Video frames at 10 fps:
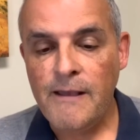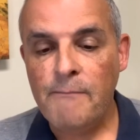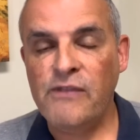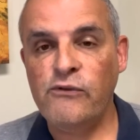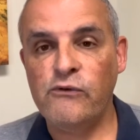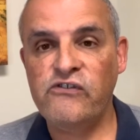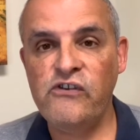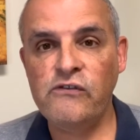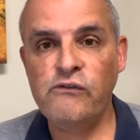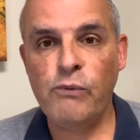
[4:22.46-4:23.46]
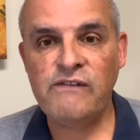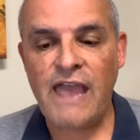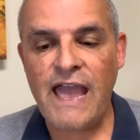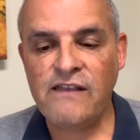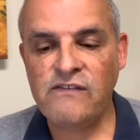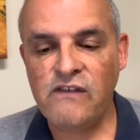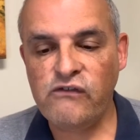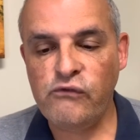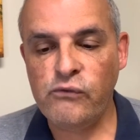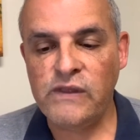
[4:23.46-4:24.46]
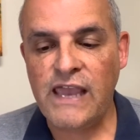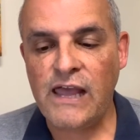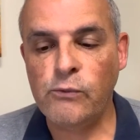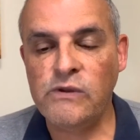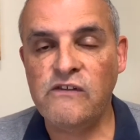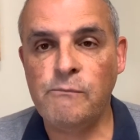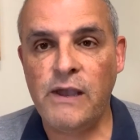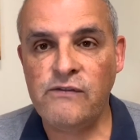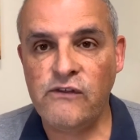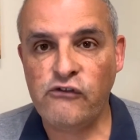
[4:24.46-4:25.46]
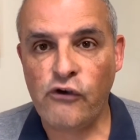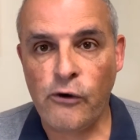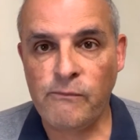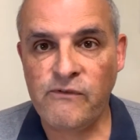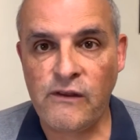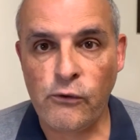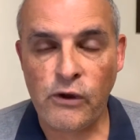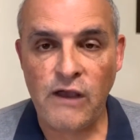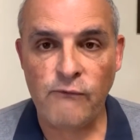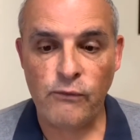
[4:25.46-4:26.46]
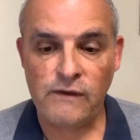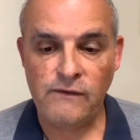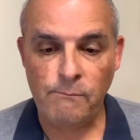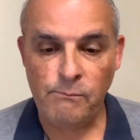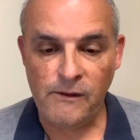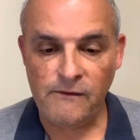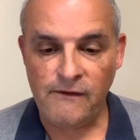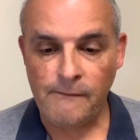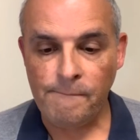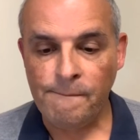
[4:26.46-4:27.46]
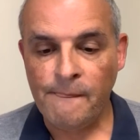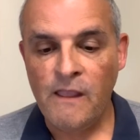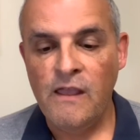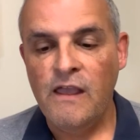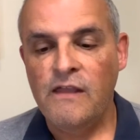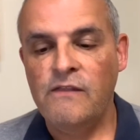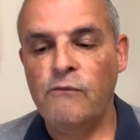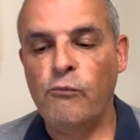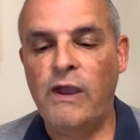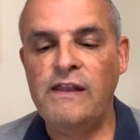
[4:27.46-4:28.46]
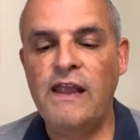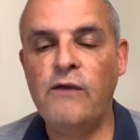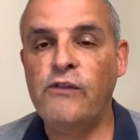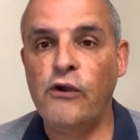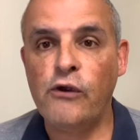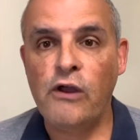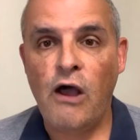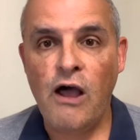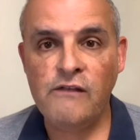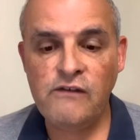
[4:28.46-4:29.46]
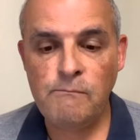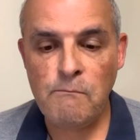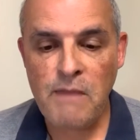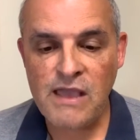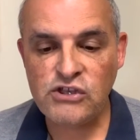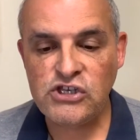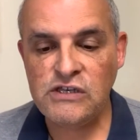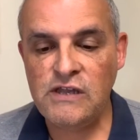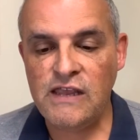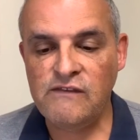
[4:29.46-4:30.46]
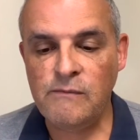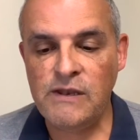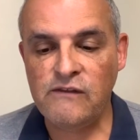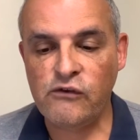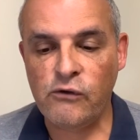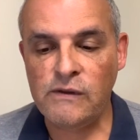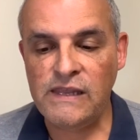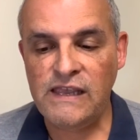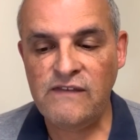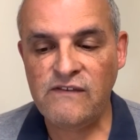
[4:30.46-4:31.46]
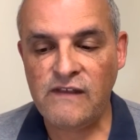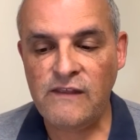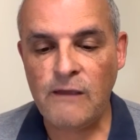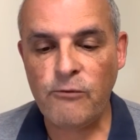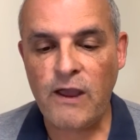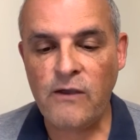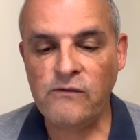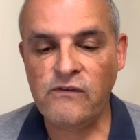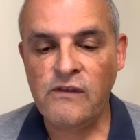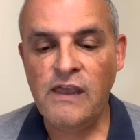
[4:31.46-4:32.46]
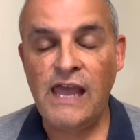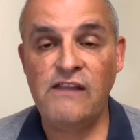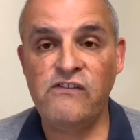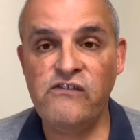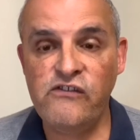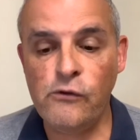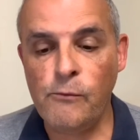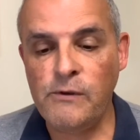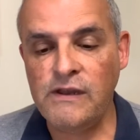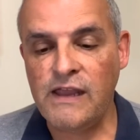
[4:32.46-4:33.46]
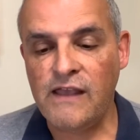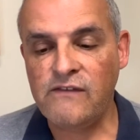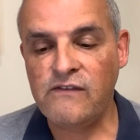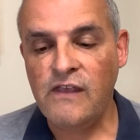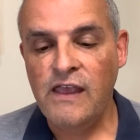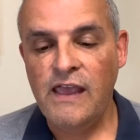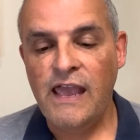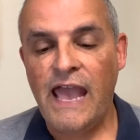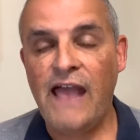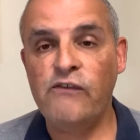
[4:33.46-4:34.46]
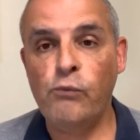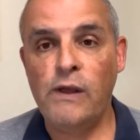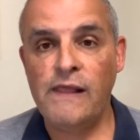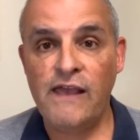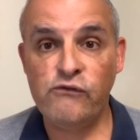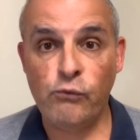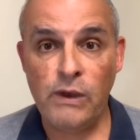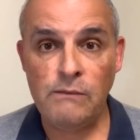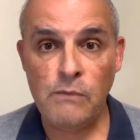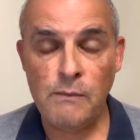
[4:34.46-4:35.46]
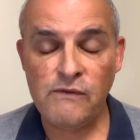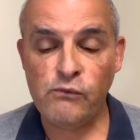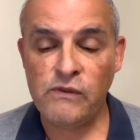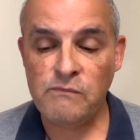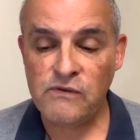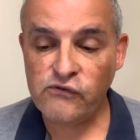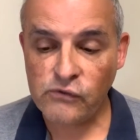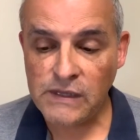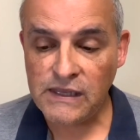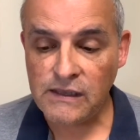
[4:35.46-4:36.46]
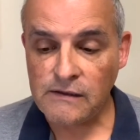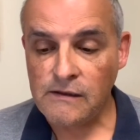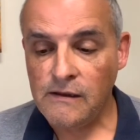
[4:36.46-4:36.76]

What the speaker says: but there's still direct access to the gallery despite the tarps that are covering the building. Right now, the Haunted Mansion exhibit is currently inside the Opera House, and it's still open to guests, as well as great moments with Mr. Lincoln.